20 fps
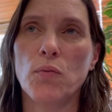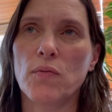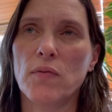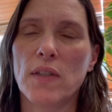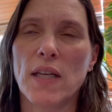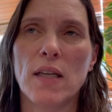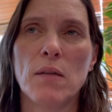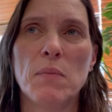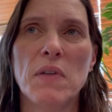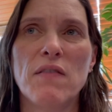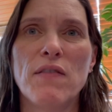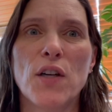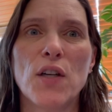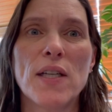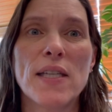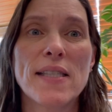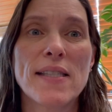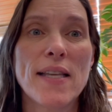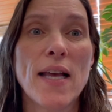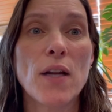can be very
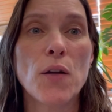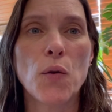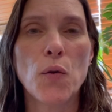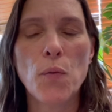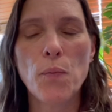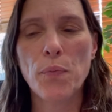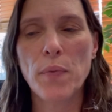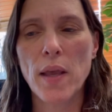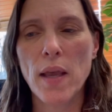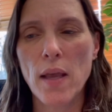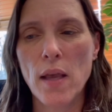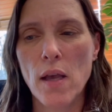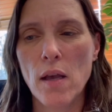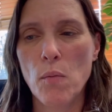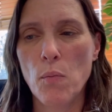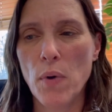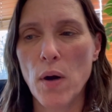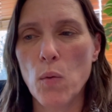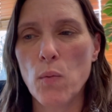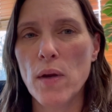subtle.
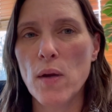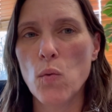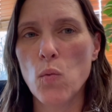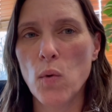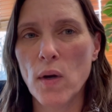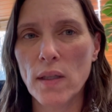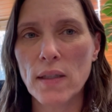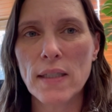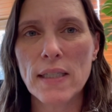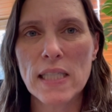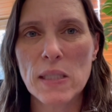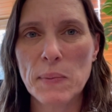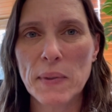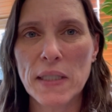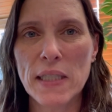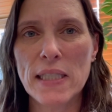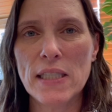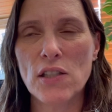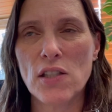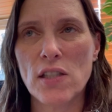But we will
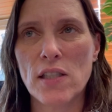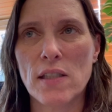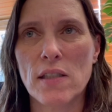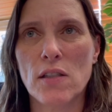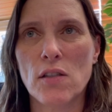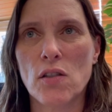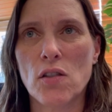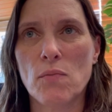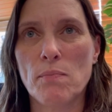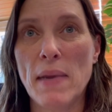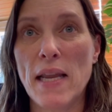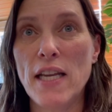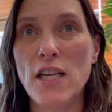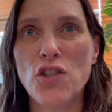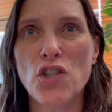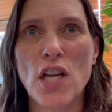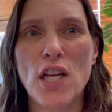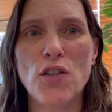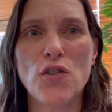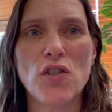experience many
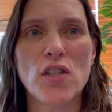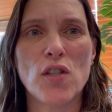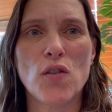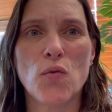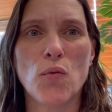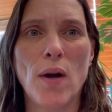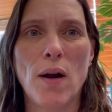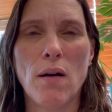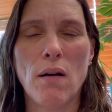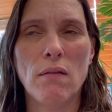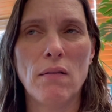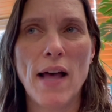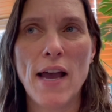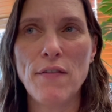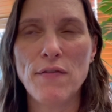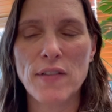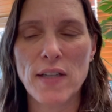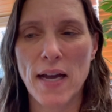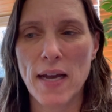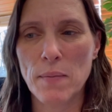changes throughout our
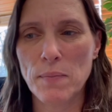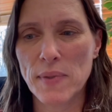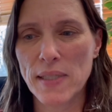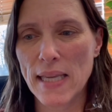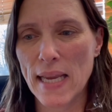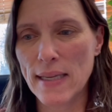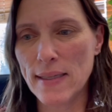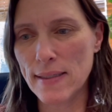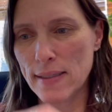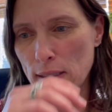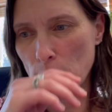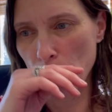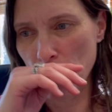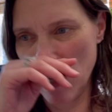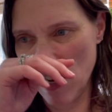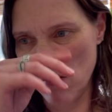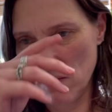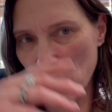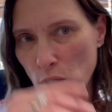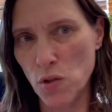lifetimes. And
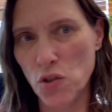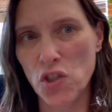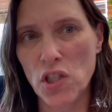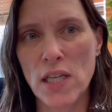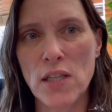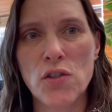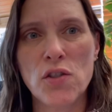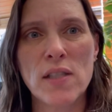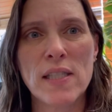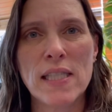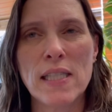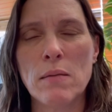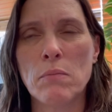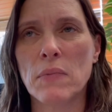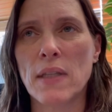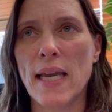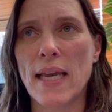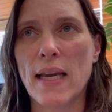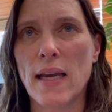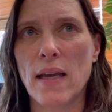sometimes those changes seem
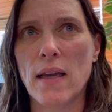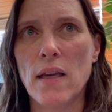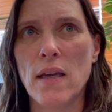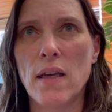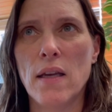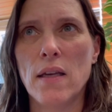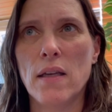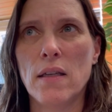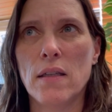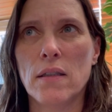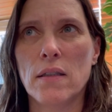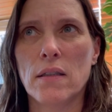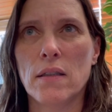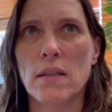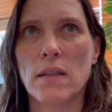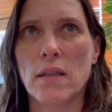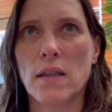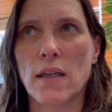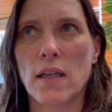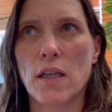like
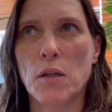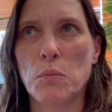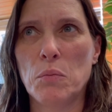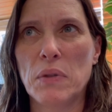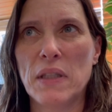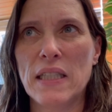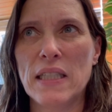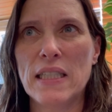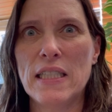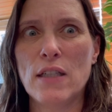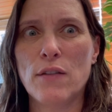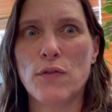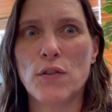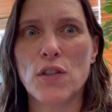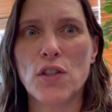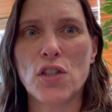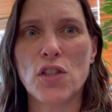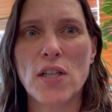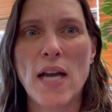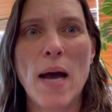completely
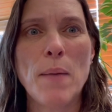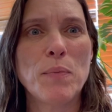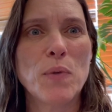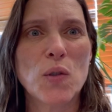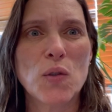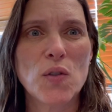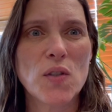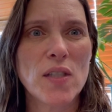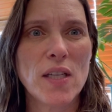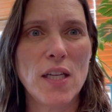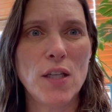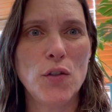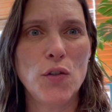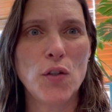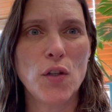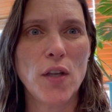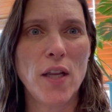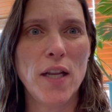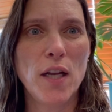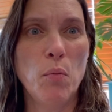different chapters
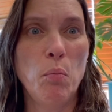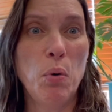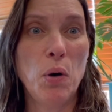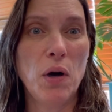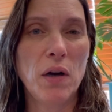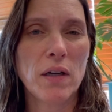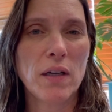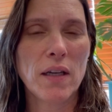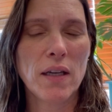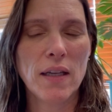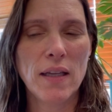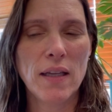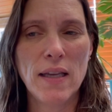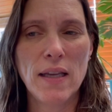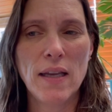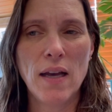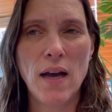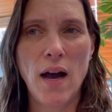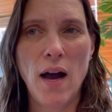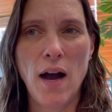in a book.
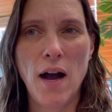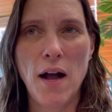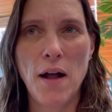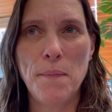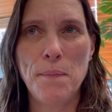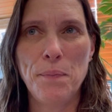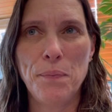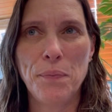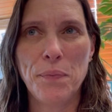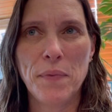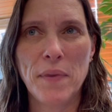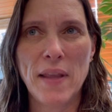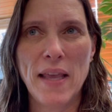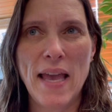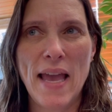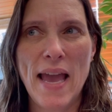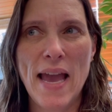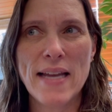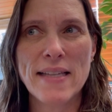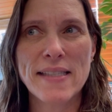
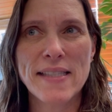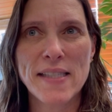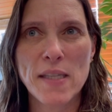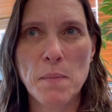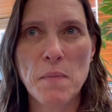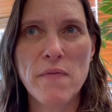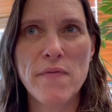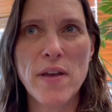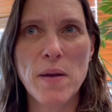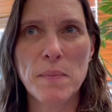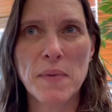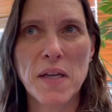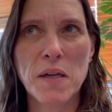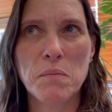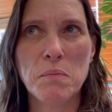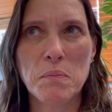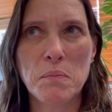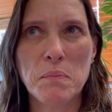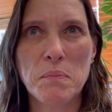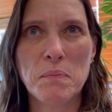And some of them
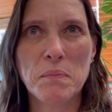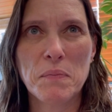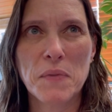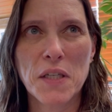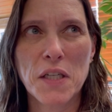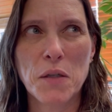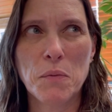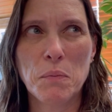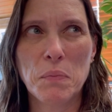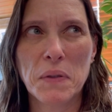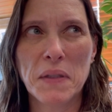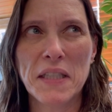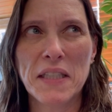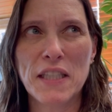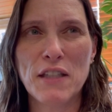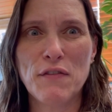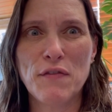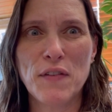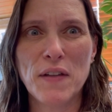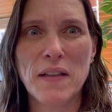can
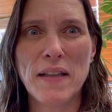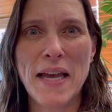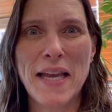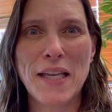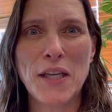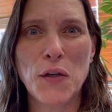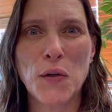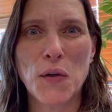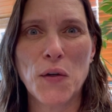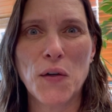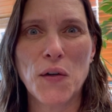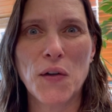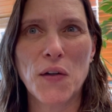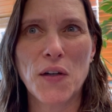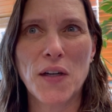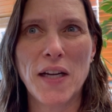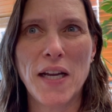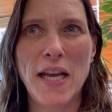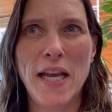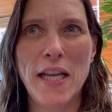completely feel like
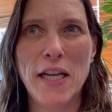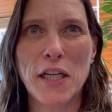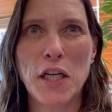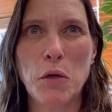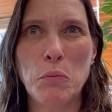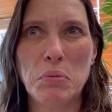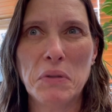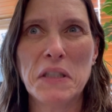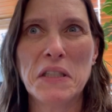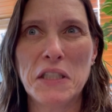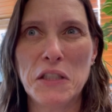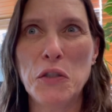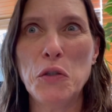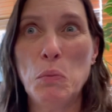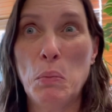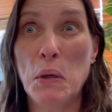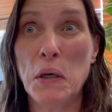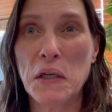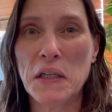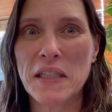you're in a completely new
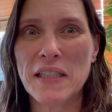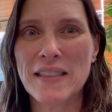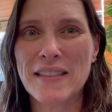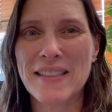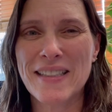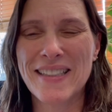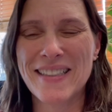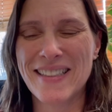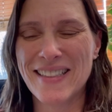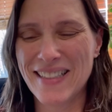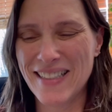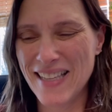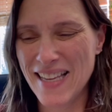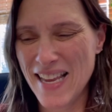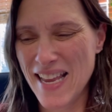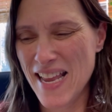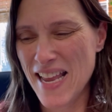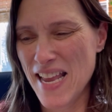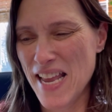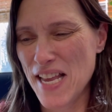book.
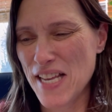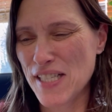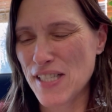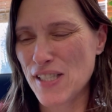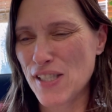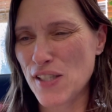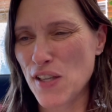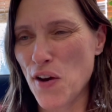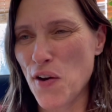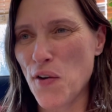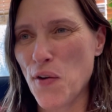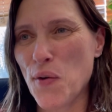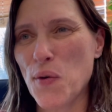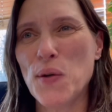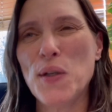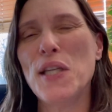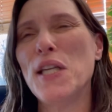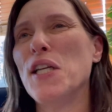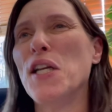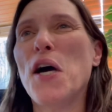So,
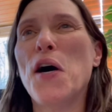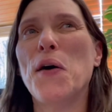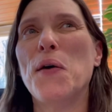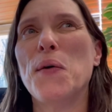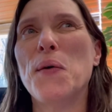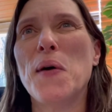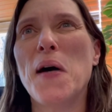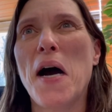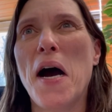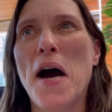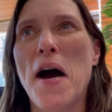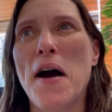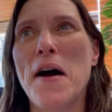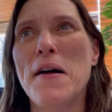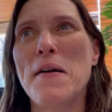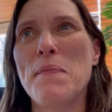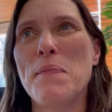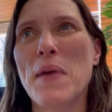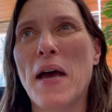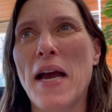
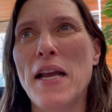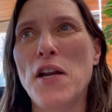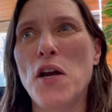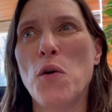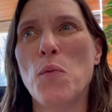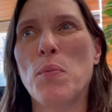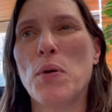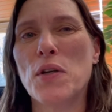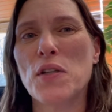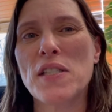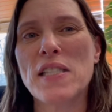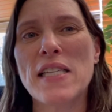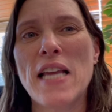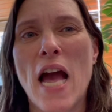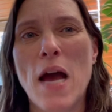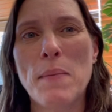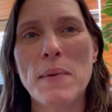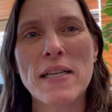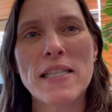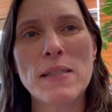I know personally
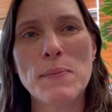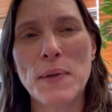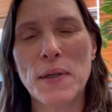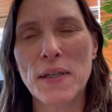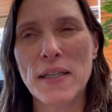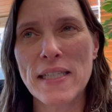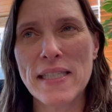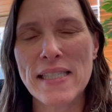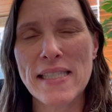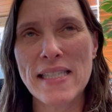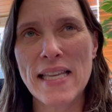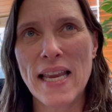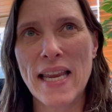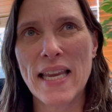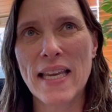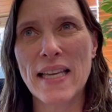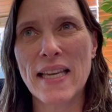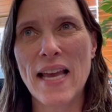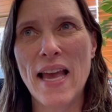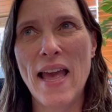I'm
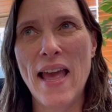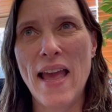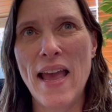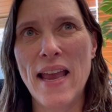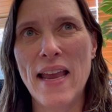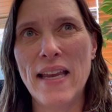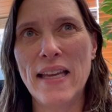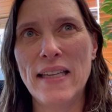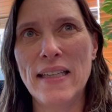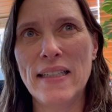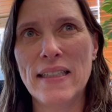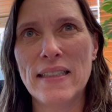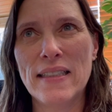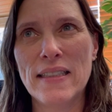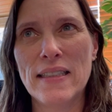experiencing a